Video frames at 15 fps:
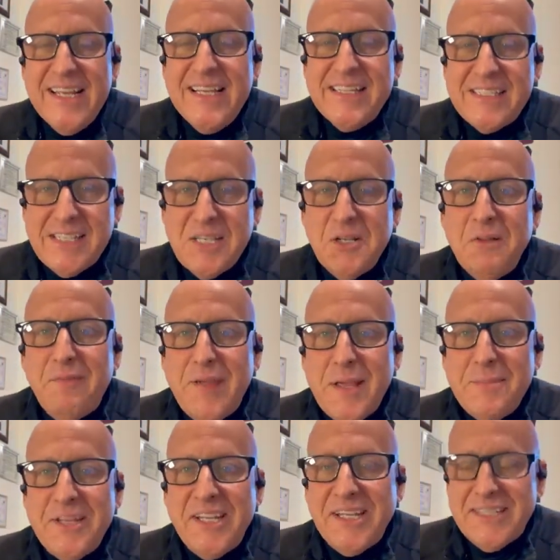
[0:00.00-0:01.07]

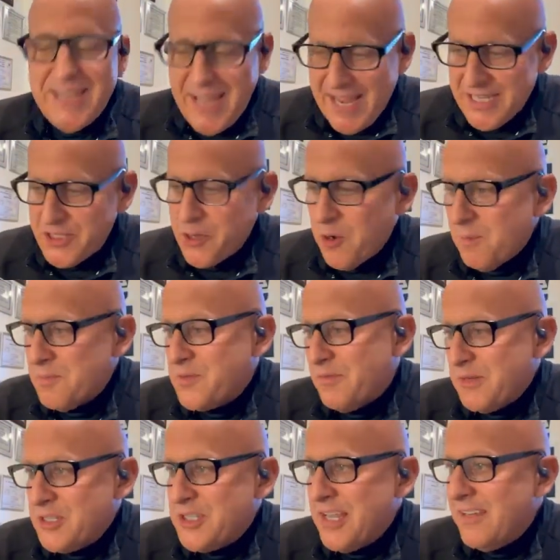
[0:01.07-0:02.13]
single-family detached homes
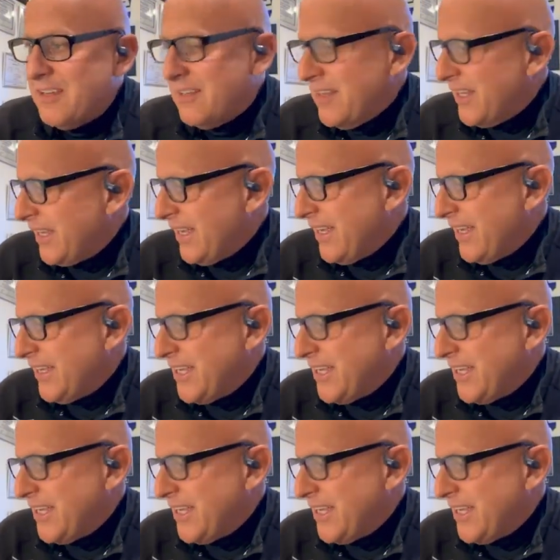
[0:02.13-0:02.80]
for sale. Like I